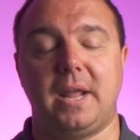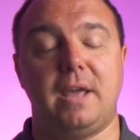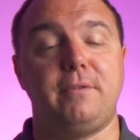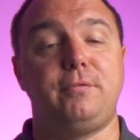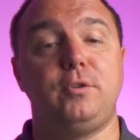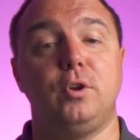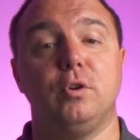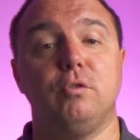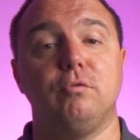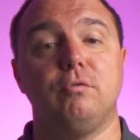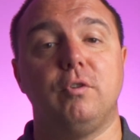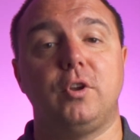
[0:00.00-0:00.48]

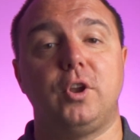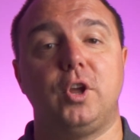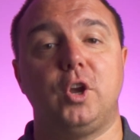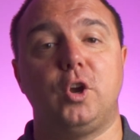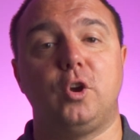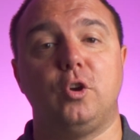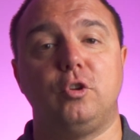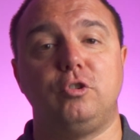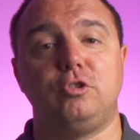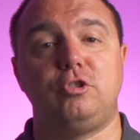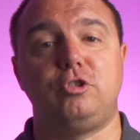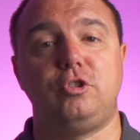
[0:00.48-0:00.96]
If you're a run and
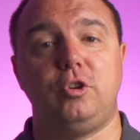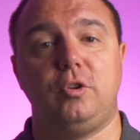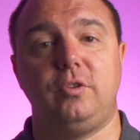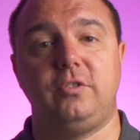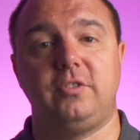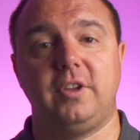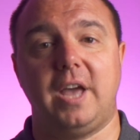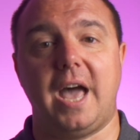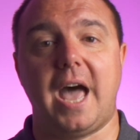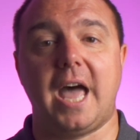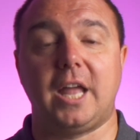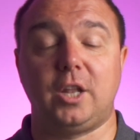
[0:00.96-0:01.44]
gun
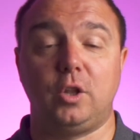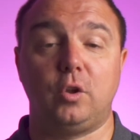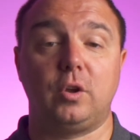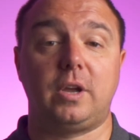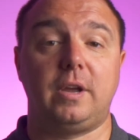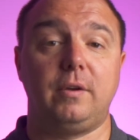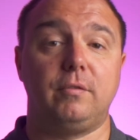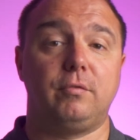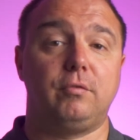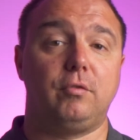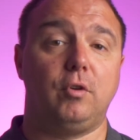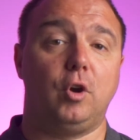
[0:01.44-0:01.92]
shooter and
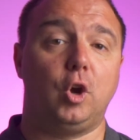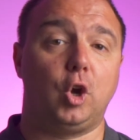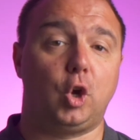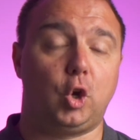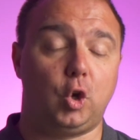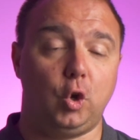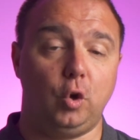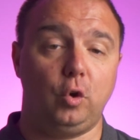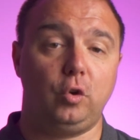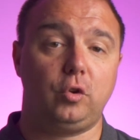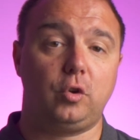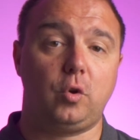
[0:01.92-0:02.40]
looking for a
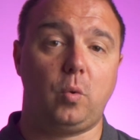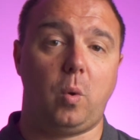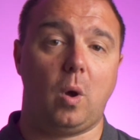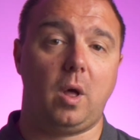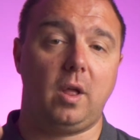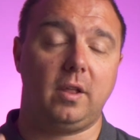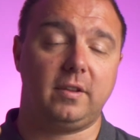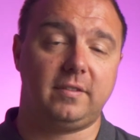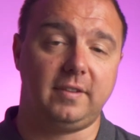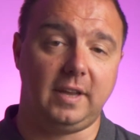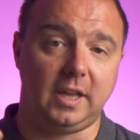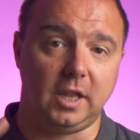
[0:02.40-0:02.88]
good
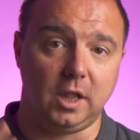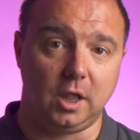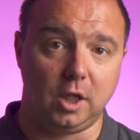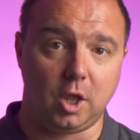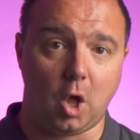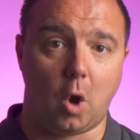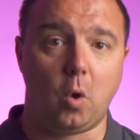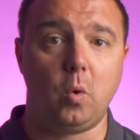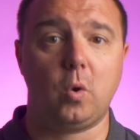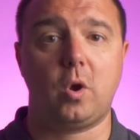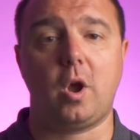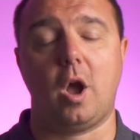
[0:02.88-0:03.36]
quality,
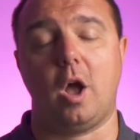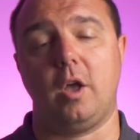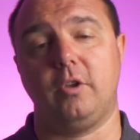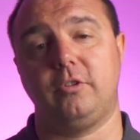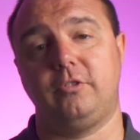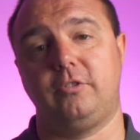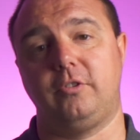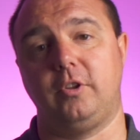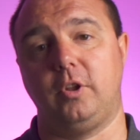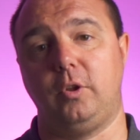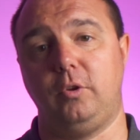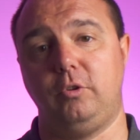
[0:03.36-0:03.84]
low
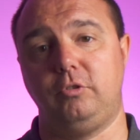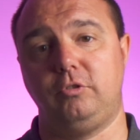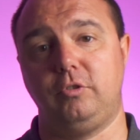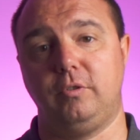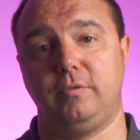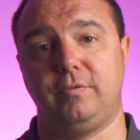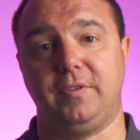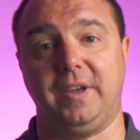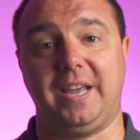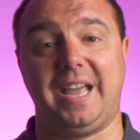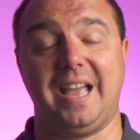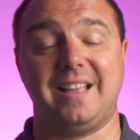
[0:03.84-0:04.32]
cost
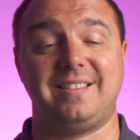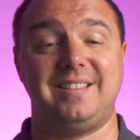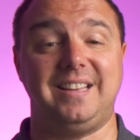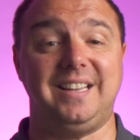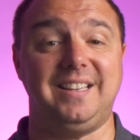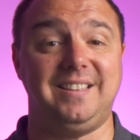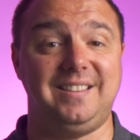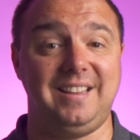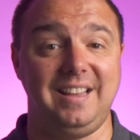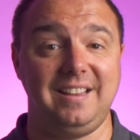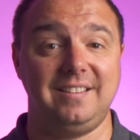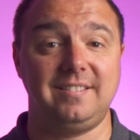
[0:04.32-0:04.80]
solution for
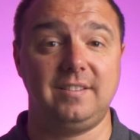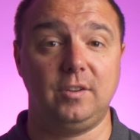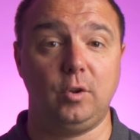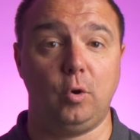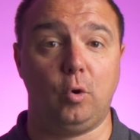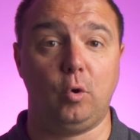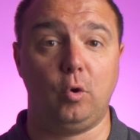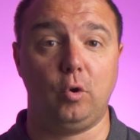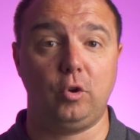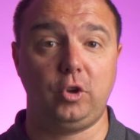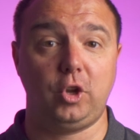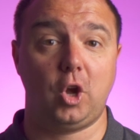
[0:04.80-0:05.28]
getting
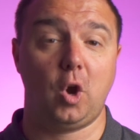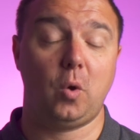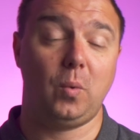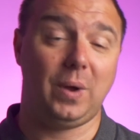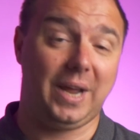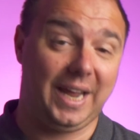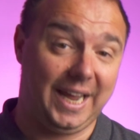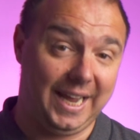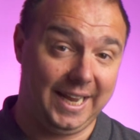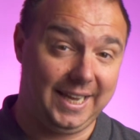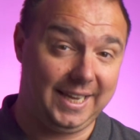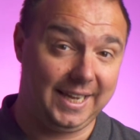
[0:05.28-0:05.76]
decent
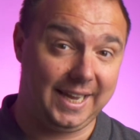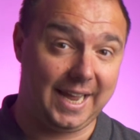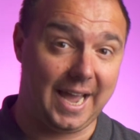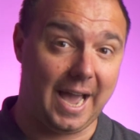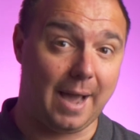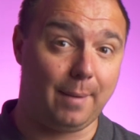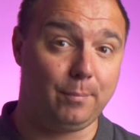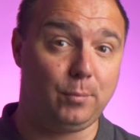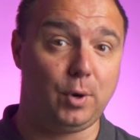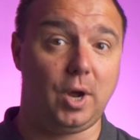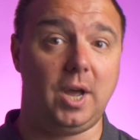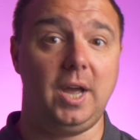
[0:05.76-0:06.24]
audio in
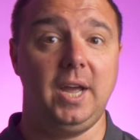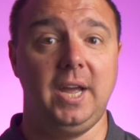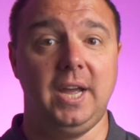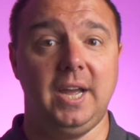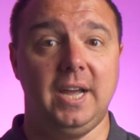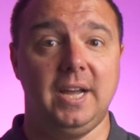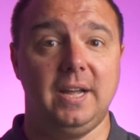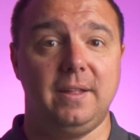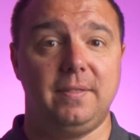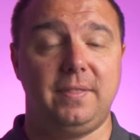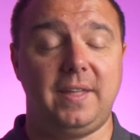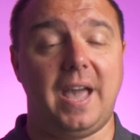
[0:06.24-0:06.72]
camera,
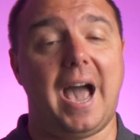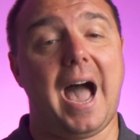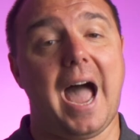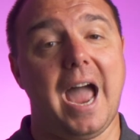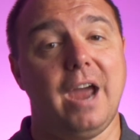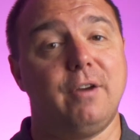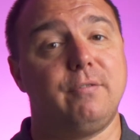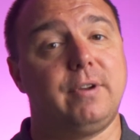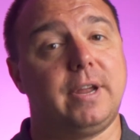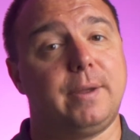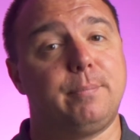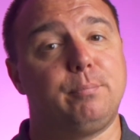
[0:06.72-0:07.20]
the
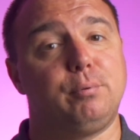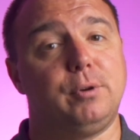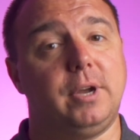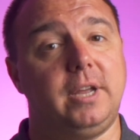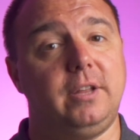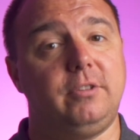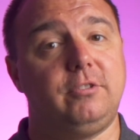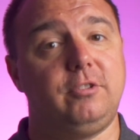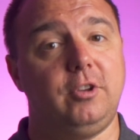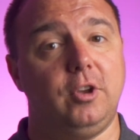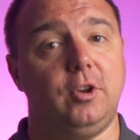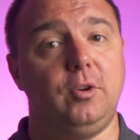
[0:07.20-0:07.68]
iRig
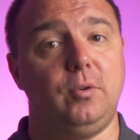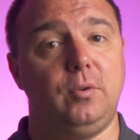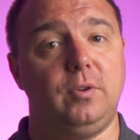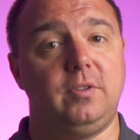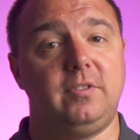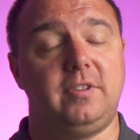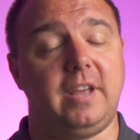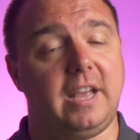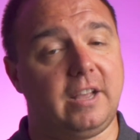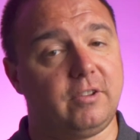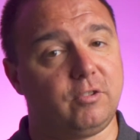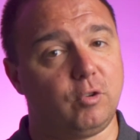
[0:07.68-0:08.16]
Pre 2
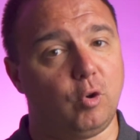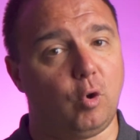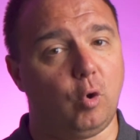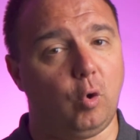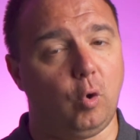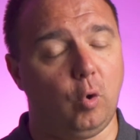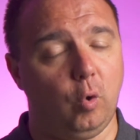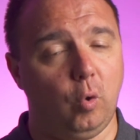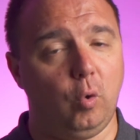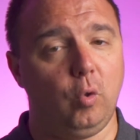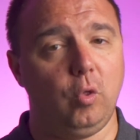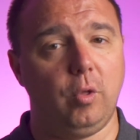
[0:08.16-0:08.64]
ticks
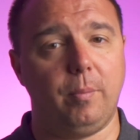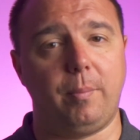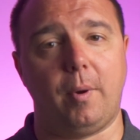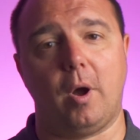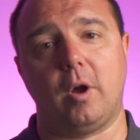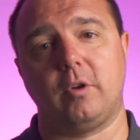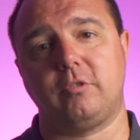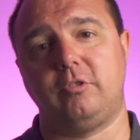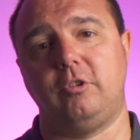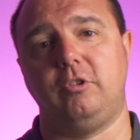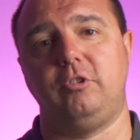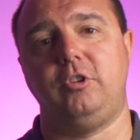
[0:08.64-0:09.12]
all the
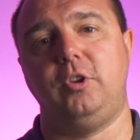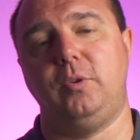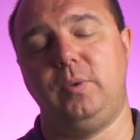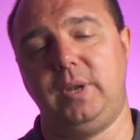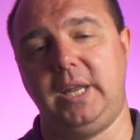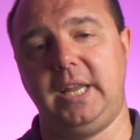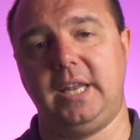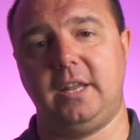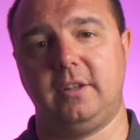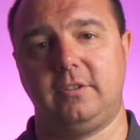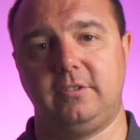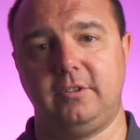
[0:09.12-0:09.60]
boxes you
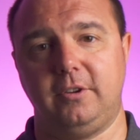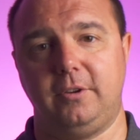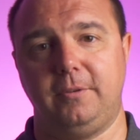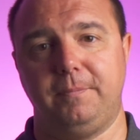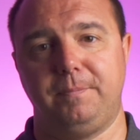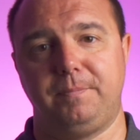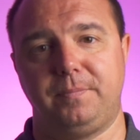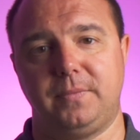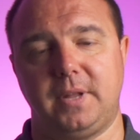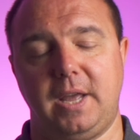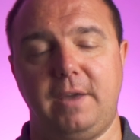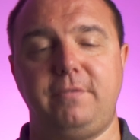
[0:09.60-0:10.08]
need it to.
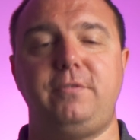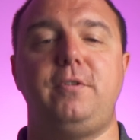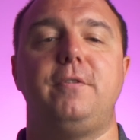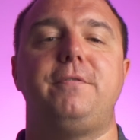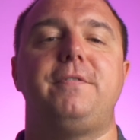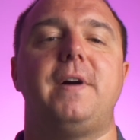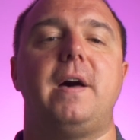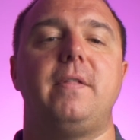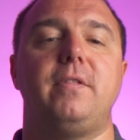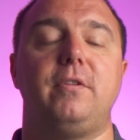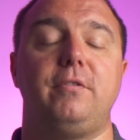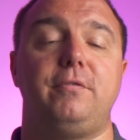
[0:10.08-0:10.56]
If you
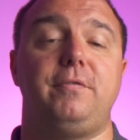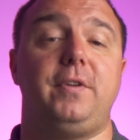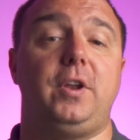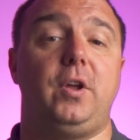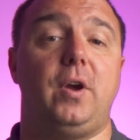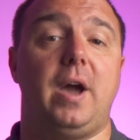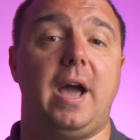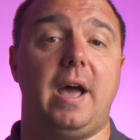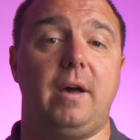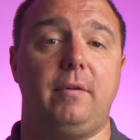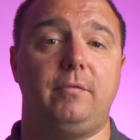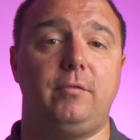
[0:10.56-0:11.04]
found this
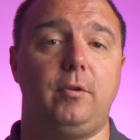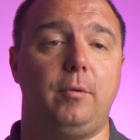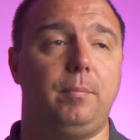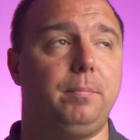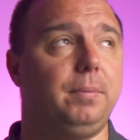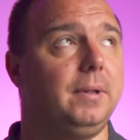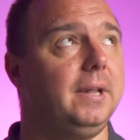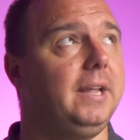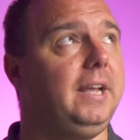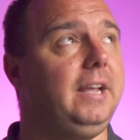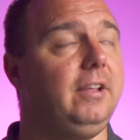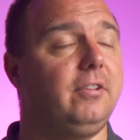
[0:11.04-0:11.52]
video helpful,
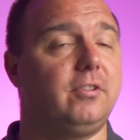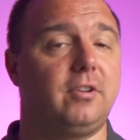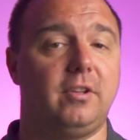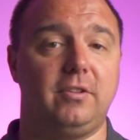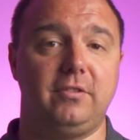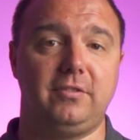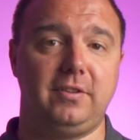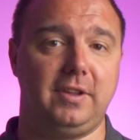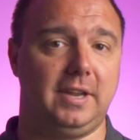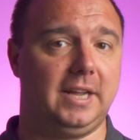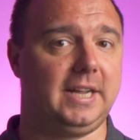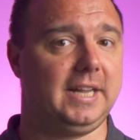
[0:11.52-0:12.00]
please
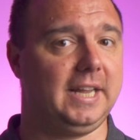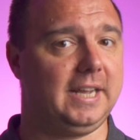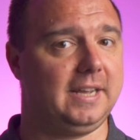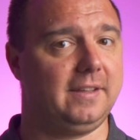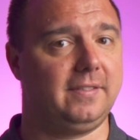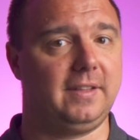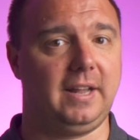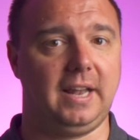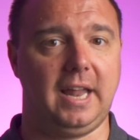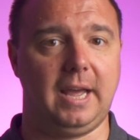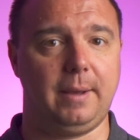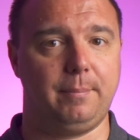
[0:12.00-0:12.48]
consider
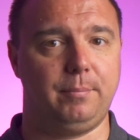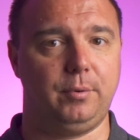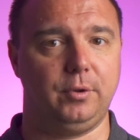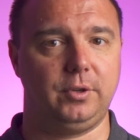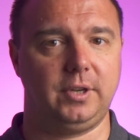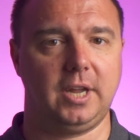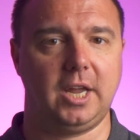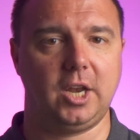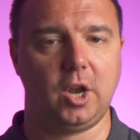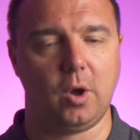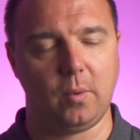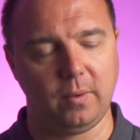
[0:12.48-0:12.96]
clicking the like
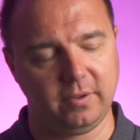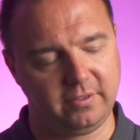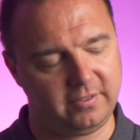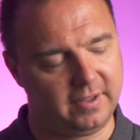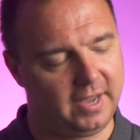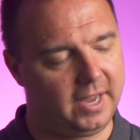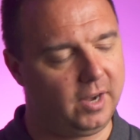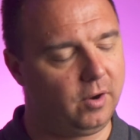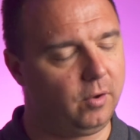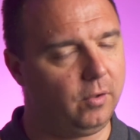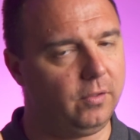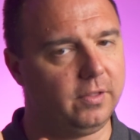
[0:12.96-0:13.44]
button. I know I
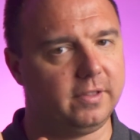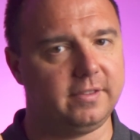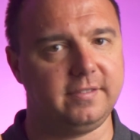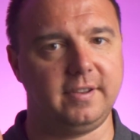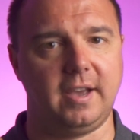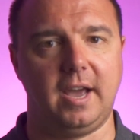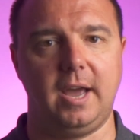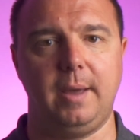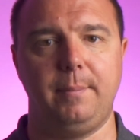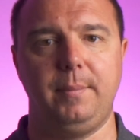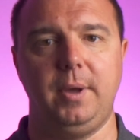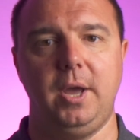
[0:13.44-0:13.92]
say it all the
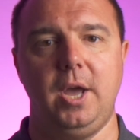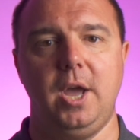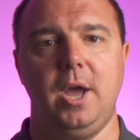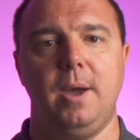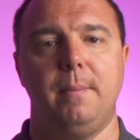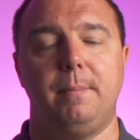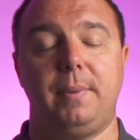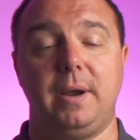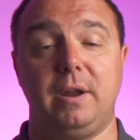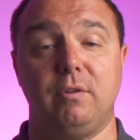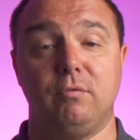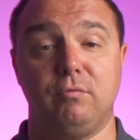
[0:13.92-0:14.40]
time,
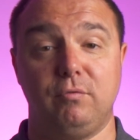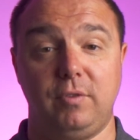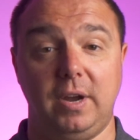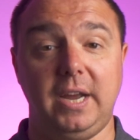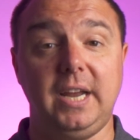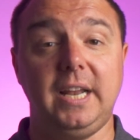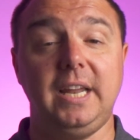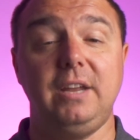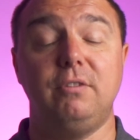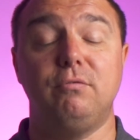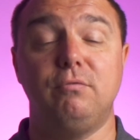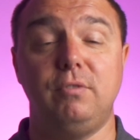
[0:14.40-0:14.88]
but it
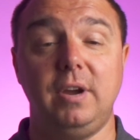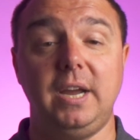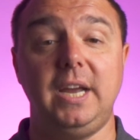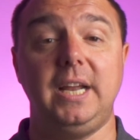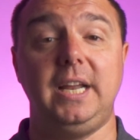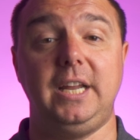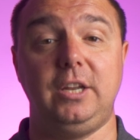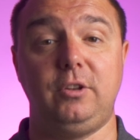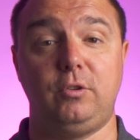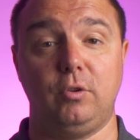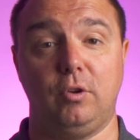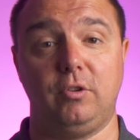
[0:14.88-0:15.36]

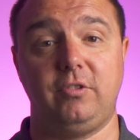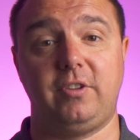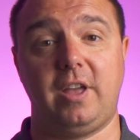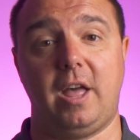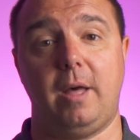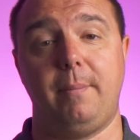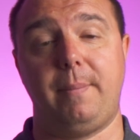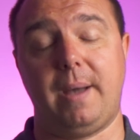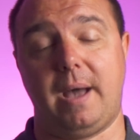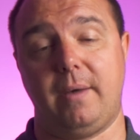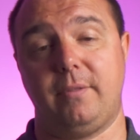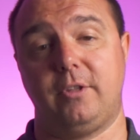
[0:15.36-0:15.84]
really does
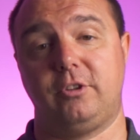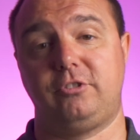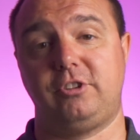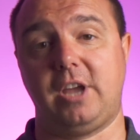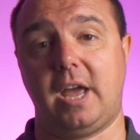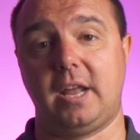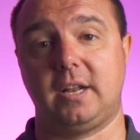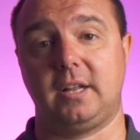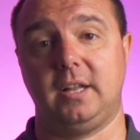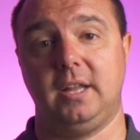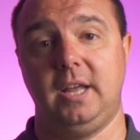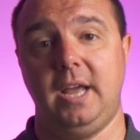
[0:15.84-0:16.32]
help out the
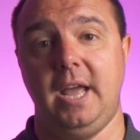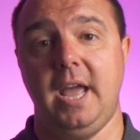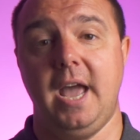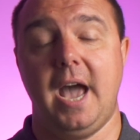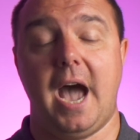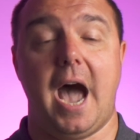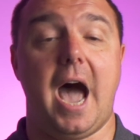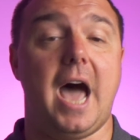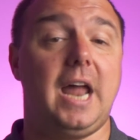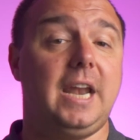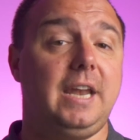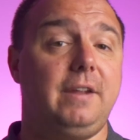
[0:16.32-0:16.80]
channel.
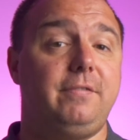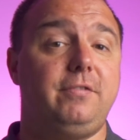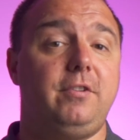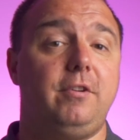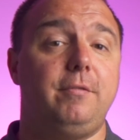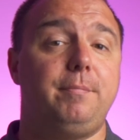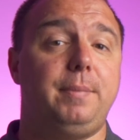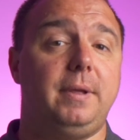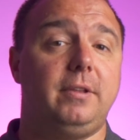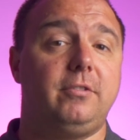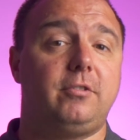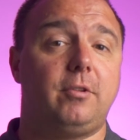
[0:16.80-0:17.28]
And if
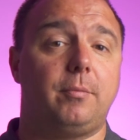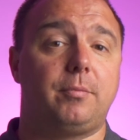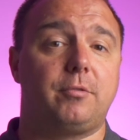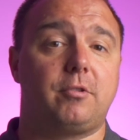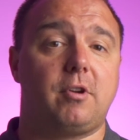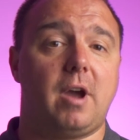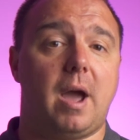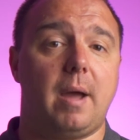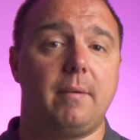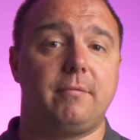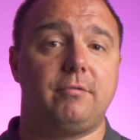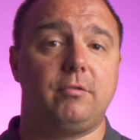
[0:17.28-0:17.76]
you've been
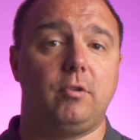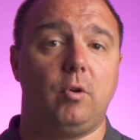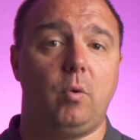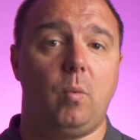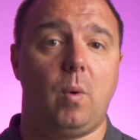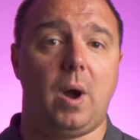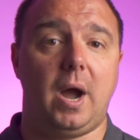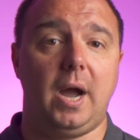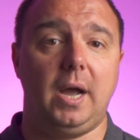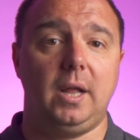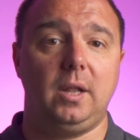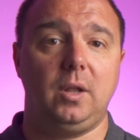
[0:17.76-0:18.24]
subscribed for a
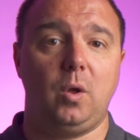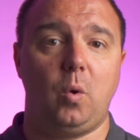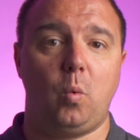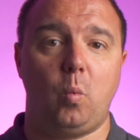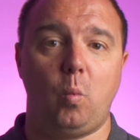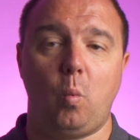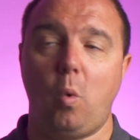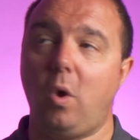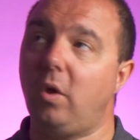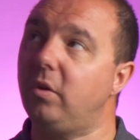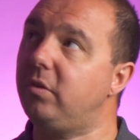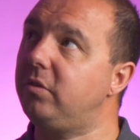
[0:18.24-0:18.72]
while,
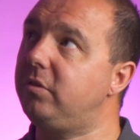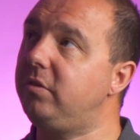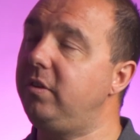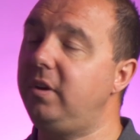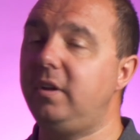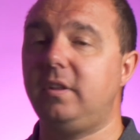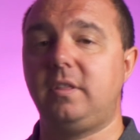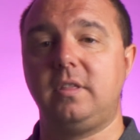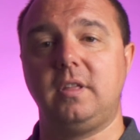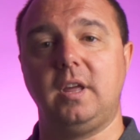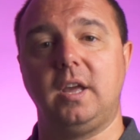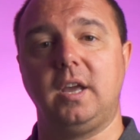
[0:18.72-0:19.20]
what do
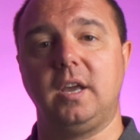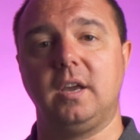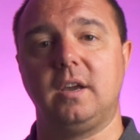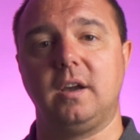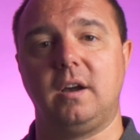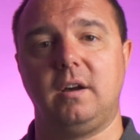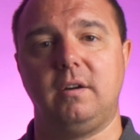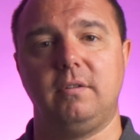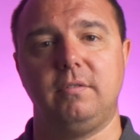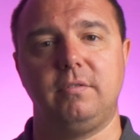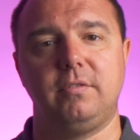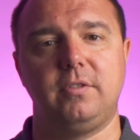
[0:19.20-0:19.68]
you think
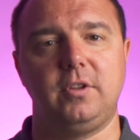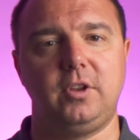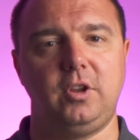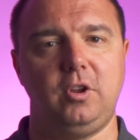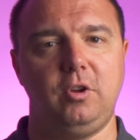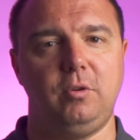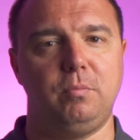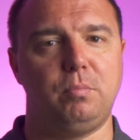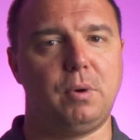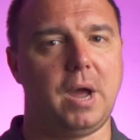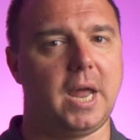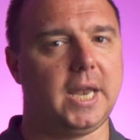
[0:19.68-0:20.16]
of the
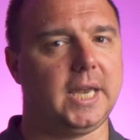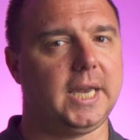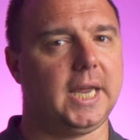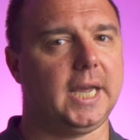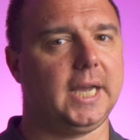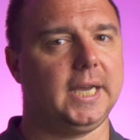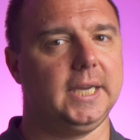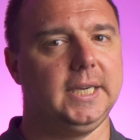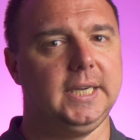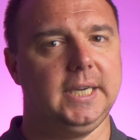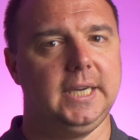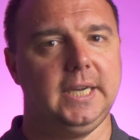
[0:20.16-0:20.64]
new
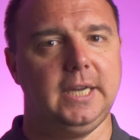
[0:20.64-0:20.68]
branding?